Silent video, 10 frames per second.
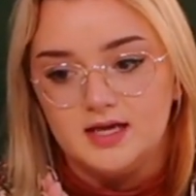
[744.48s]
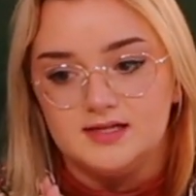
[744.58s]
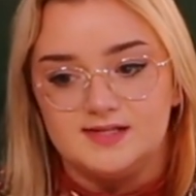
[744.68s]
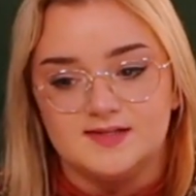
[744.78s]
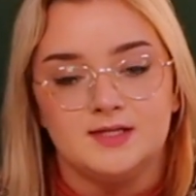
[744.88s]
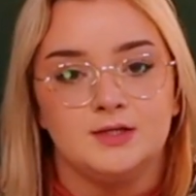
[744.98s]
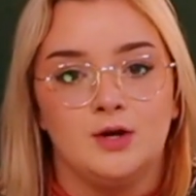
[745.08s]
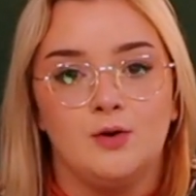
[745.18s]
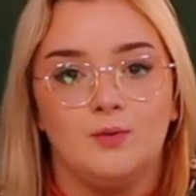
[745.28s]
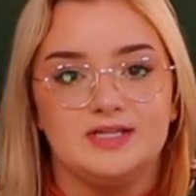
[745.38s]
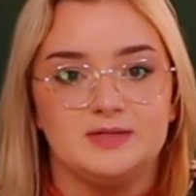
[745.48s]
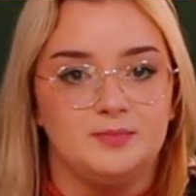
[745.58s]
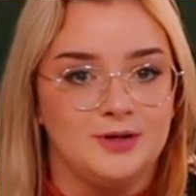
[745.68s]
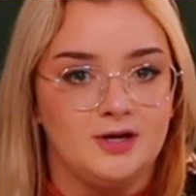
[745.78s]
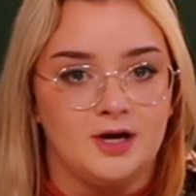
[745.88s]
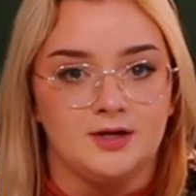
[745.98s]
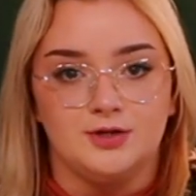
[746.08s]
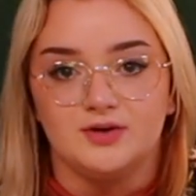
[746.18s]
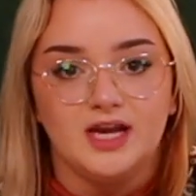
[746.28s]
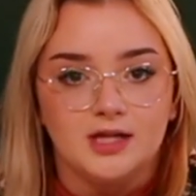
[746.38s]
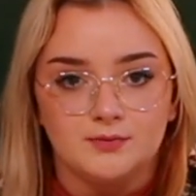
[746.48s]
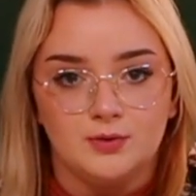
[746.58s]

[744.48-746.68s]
doesn't know what to put on your gallery